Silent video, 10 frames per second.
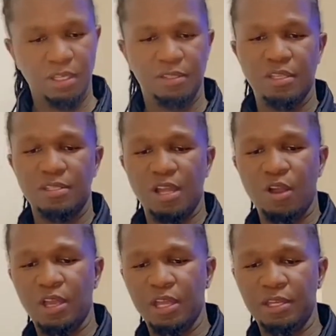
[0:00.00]
This is
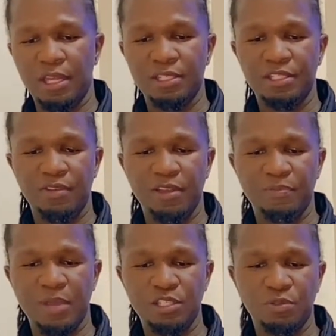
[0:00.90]
how an
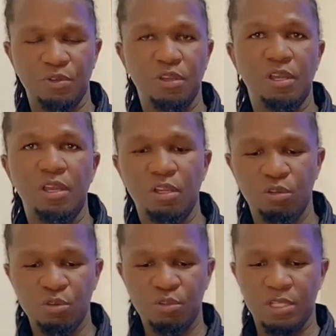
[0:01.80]
N95 mask
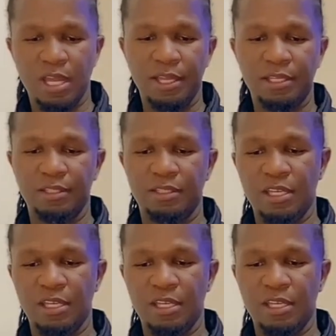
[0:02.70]
looks like.